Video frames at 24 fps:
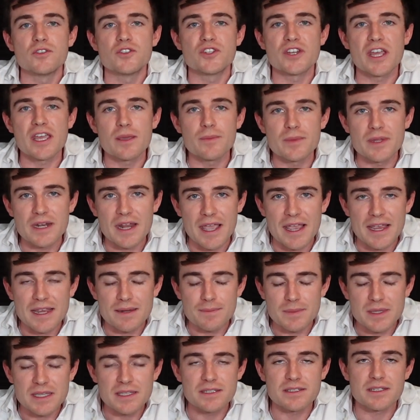James and
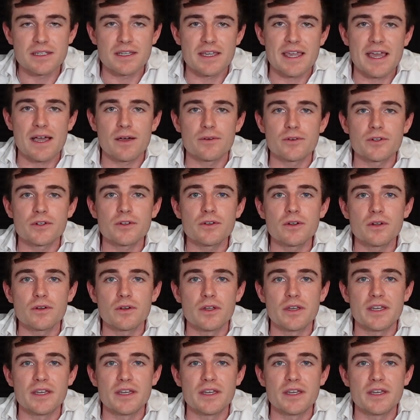Amy's encounter